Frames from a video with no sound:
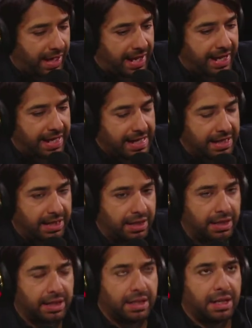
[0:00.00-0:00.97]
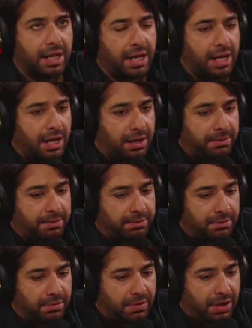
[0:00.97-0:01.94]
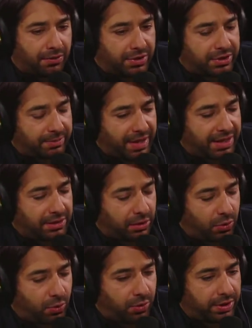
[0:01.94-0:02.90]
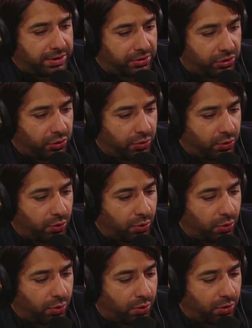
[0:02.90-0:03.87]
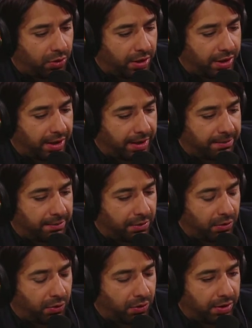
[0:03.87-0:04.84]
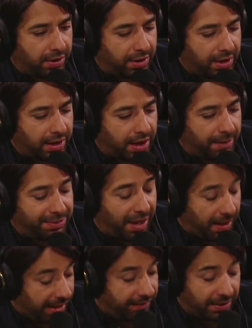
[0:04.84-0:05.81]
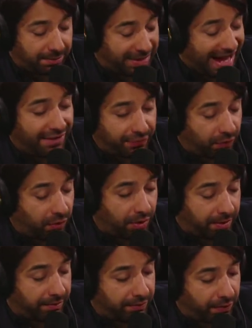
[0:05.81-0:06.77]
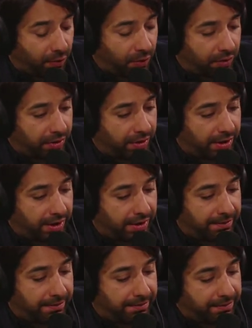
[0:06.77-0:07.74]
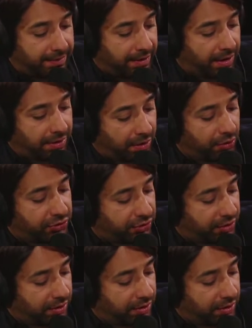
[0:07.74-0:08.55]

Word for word: a um, a respect accorded to, or um, or a pl- even a platform for uh, um, the, those